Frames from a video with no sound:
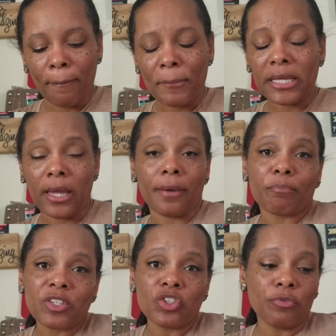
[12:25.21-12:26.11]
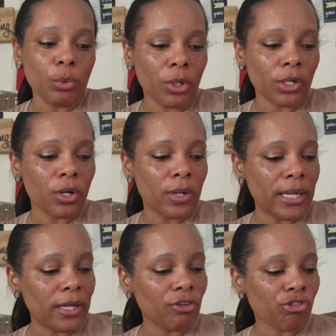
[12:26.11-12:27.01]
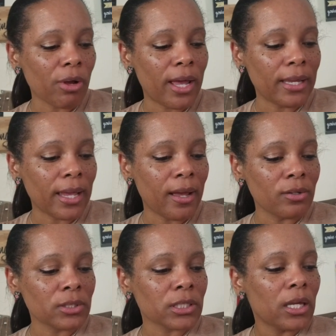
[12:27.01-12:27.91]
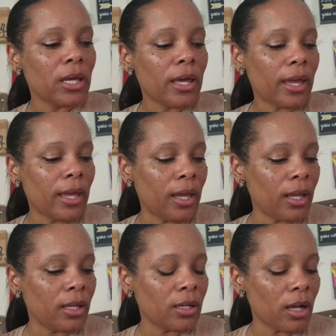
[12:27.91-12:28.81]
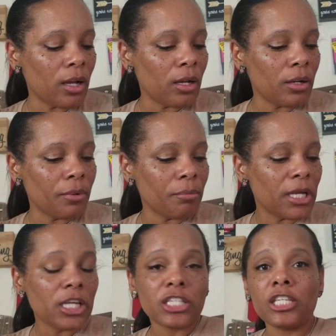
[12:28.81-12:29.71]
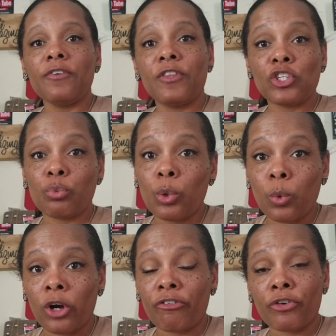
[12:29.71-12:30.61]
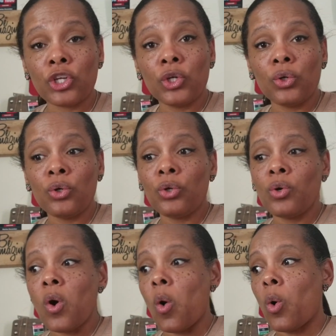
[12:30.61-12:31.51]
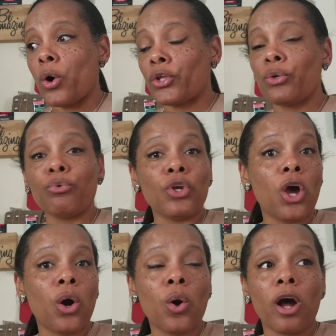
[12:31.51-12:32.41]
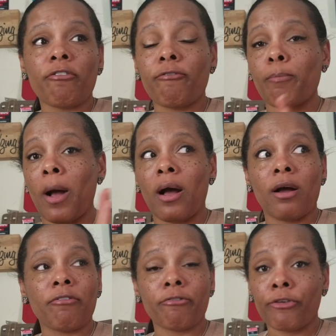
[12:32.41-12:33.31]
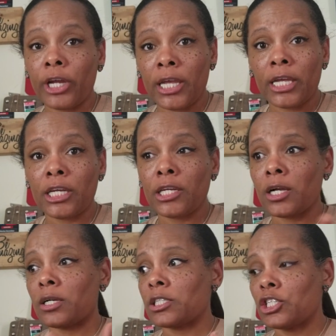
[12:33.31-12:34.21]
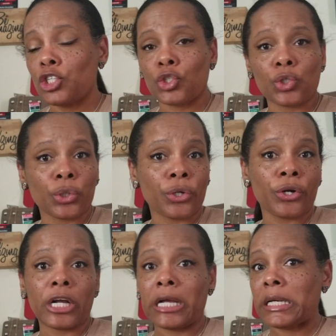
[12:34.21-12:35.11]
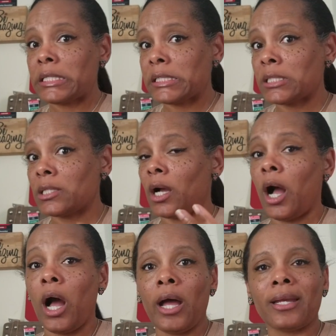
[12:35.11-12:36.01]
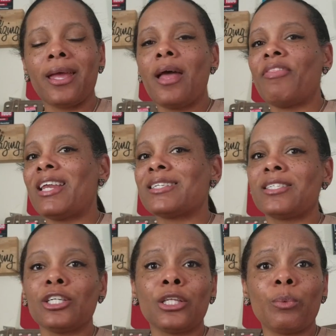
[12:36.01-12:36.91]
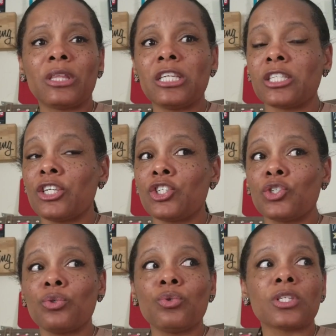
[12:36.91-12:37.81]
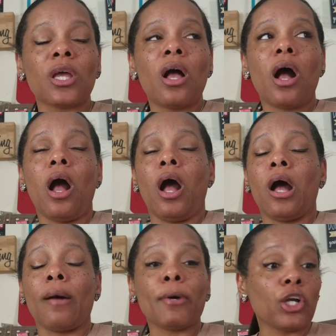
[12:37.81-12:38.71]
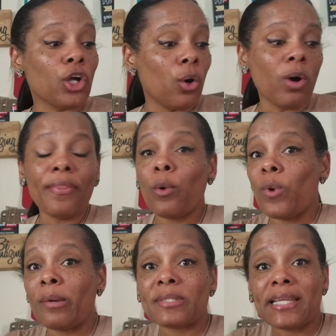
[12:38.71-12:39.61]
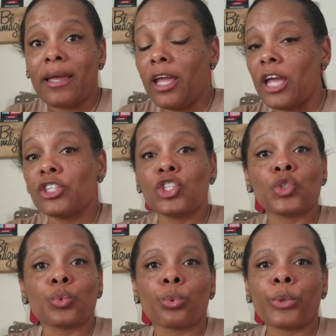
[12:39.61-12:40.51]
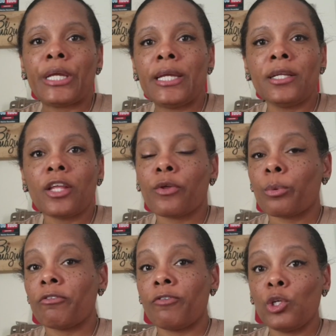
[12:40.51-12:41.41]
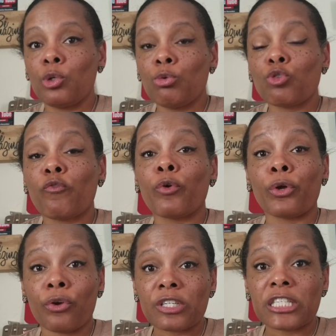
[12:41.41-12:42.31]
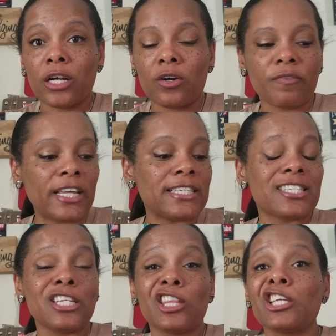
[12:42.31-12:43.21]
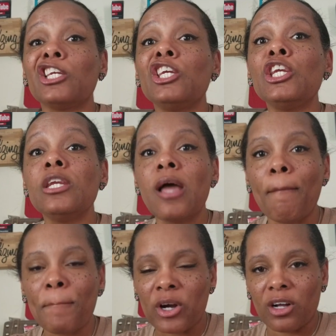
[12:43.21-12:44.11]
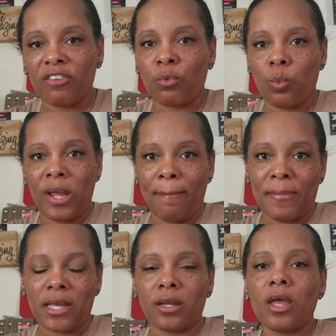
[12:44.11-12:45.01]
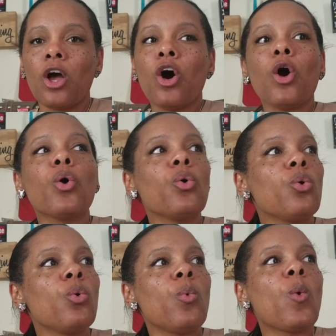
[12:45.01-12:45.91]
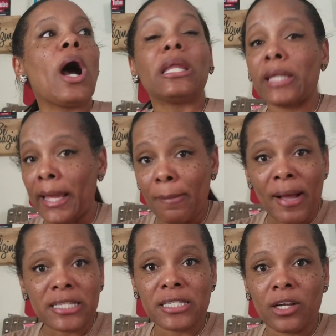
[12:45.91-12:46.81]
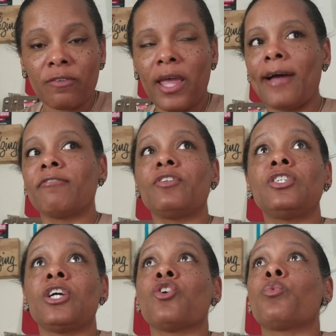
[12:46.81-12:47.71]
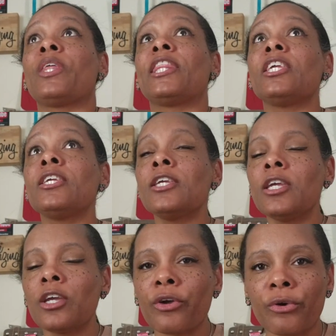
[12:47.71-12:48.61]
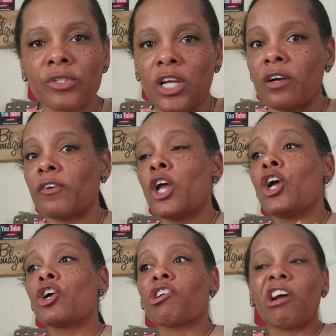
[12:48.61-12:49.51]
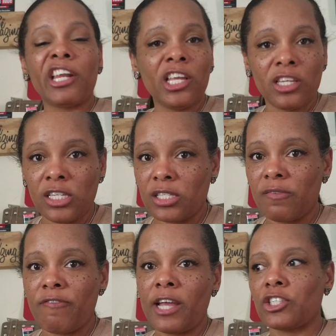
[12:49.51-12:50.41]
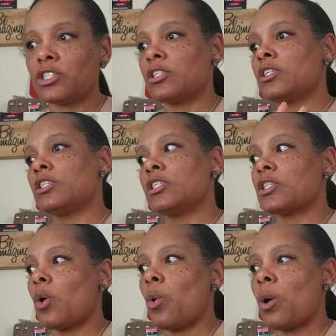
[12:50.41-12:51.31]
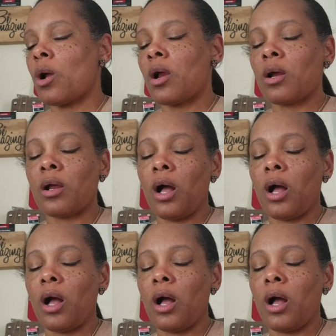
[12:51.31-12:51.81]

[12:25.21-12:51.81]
yeah, so if you want to go ahead and try it out and see if this will work for you, or you know a friend, a sister, a cousin, a aunt that is dealing with these issues, go on the website and just read the reviews for yourself and see the number of women who, like myself, have dealt with years of chronic yeast infections, or